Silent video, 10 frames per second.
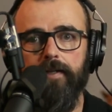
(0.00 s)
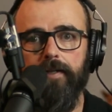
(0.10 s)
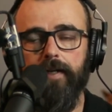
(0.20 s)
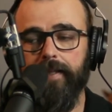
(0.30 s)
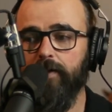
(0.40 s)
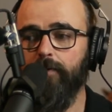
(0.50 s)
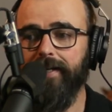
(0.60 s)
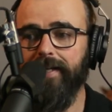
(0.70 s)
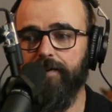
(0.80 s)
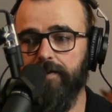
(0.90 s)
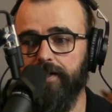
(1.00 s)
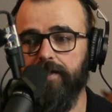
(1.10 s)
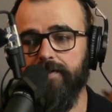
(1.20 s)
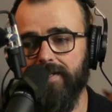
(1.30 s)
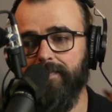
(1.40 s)
And I think right now you could
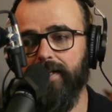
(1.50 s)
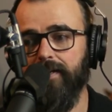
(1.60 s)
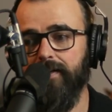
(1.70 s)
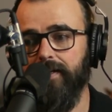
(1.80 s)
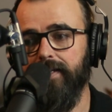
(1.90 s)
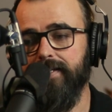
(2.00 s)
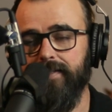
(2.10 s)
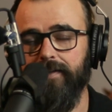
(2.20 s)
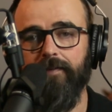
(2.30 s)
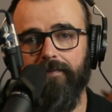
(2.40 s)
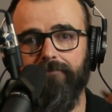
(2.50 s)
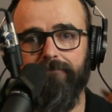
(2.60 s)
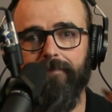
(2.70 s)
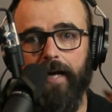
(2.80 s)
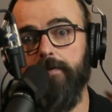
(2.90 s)
do something, at least,
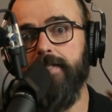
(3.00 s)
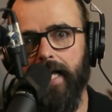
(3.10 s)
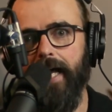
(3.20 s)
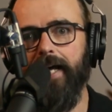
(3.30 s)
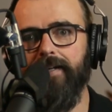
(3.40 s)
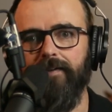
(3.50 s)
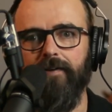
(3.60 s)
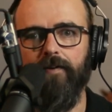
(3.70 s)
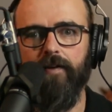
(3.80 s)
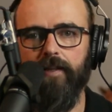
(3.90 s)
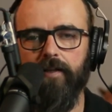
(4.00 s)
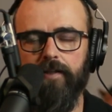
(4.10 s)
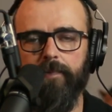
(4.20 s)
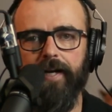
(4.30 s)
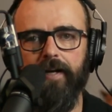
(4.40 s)
outside or
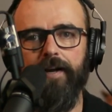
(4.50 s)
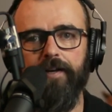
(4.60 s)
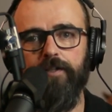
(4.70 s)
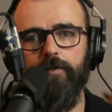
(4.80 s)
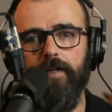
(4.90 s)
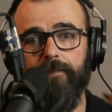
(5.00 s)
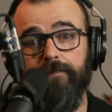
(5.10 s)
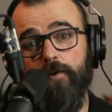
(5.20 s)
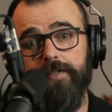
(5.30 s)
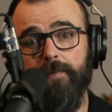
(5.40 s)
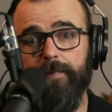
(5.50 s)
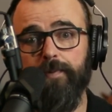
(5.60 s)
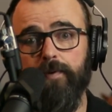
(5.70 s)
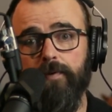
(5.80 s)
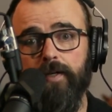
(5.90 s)
depending on how you do it, of focusing on
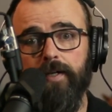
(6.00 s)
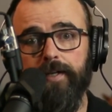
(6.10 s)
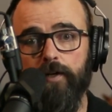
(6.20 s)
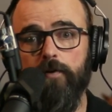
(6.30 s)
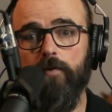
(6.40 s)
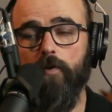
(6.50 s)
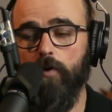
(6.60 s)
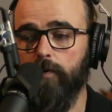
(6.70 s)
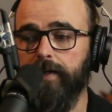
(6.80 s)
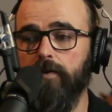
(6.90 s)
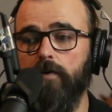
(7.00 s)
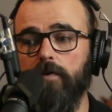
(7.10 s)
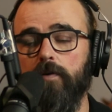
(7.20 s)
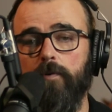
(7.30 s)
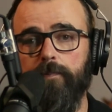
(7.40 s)
people, ordering
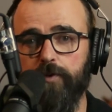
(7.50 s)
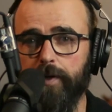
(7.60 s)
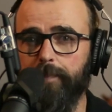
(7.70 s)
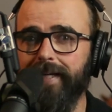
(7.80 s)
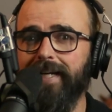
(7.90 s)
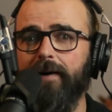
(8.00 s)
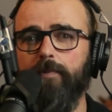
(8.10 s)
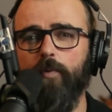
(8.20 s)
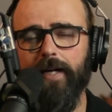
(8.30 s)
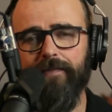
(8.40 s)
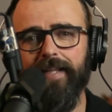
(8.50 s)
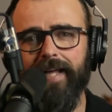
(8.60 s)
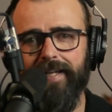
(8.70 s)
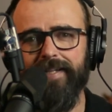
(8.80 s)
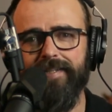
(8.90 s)
local or doing pickup or whatever
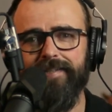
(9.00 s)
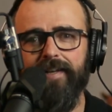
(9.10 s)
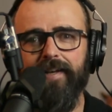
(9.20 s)
that is,